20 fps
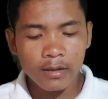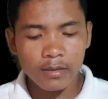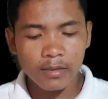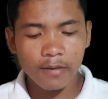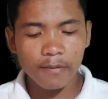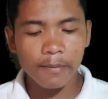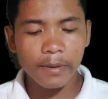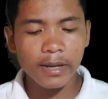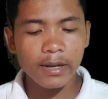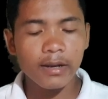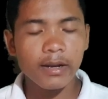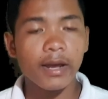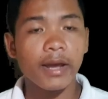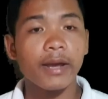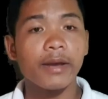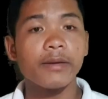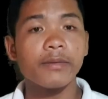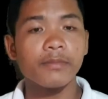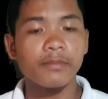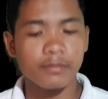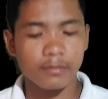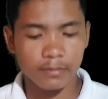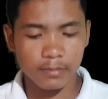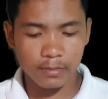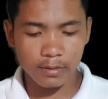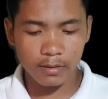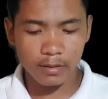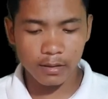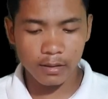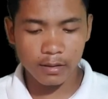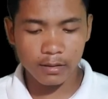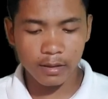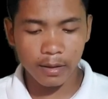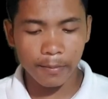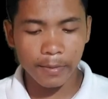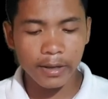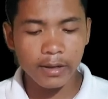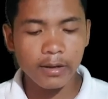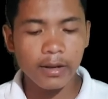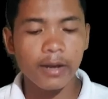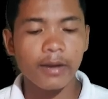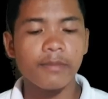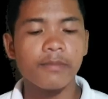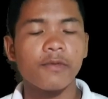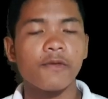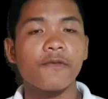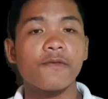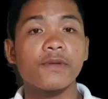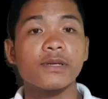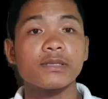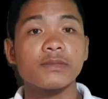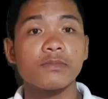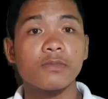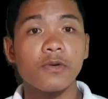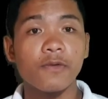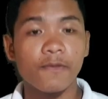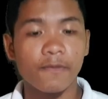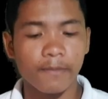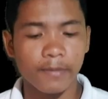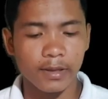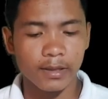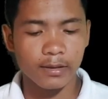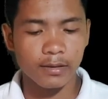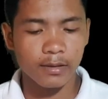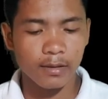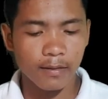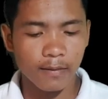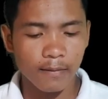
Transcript: The main aim of this movement